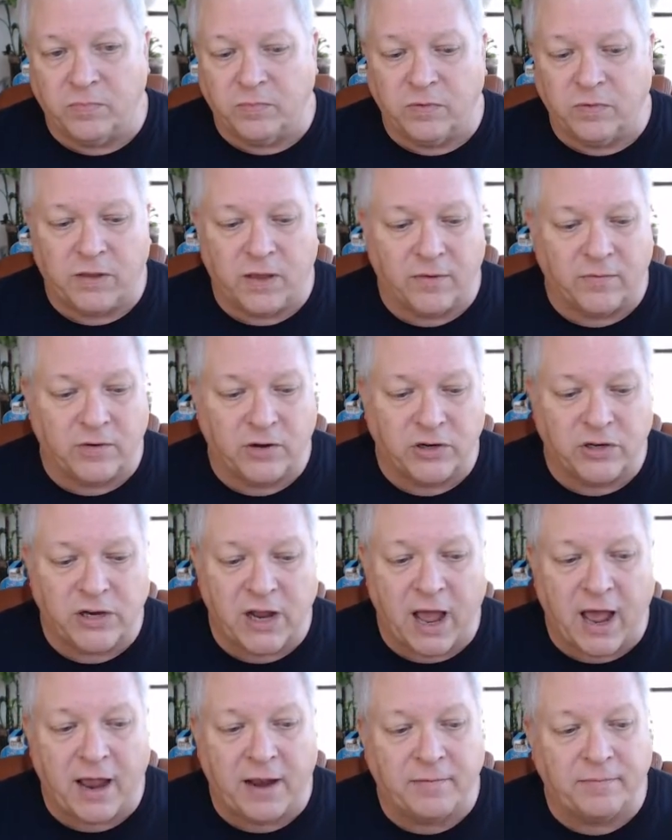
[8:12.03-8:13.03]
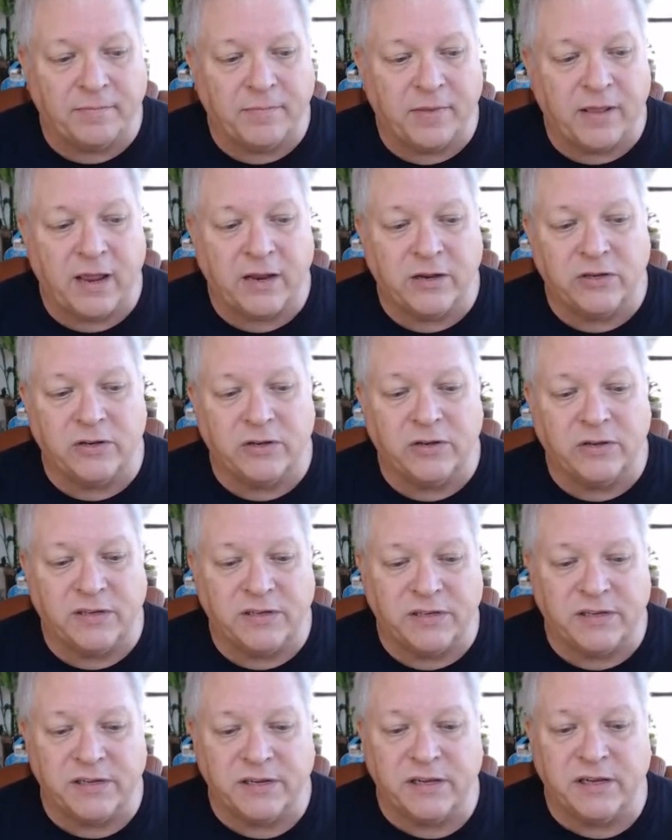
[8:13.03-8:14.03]
give it a shot. As you can
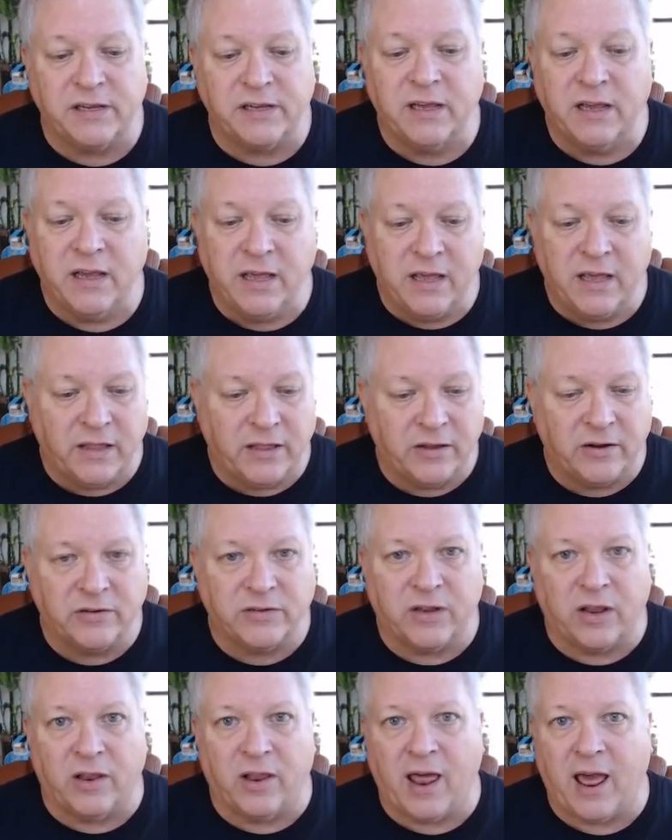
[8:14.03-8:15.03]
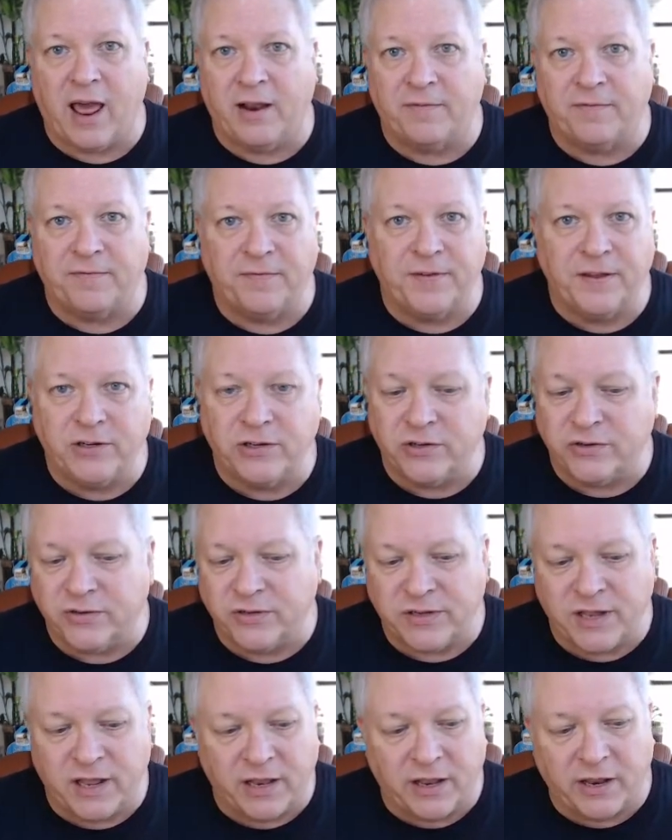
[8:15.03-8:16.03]
see, there's a lot of
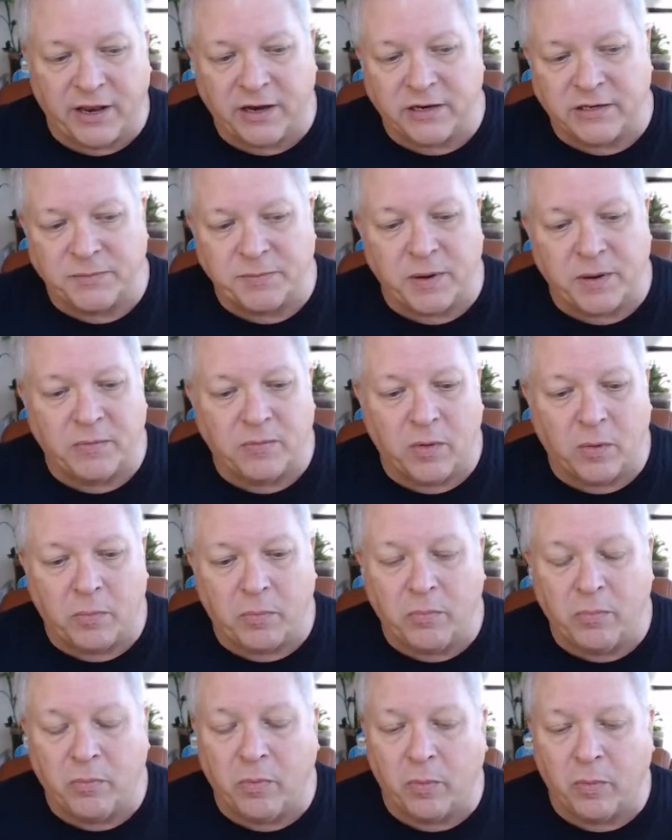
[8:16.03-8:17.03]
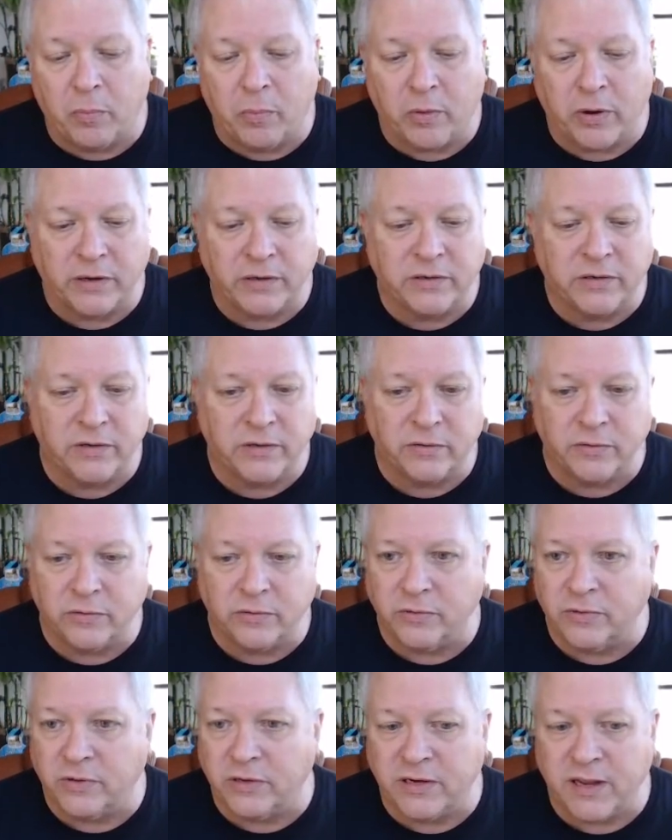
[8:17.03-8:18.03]
features that Linux Mint will bring
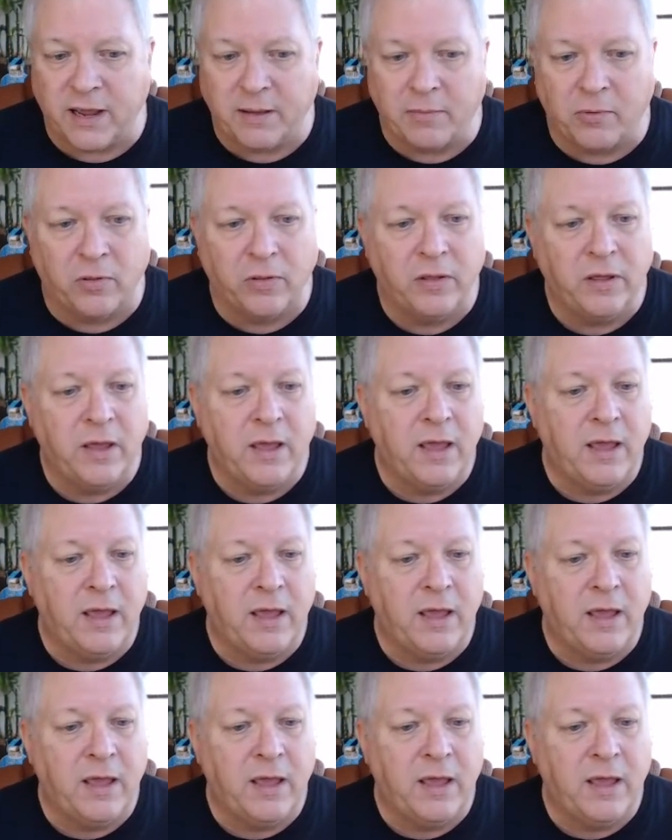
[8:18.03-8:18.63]
to the table.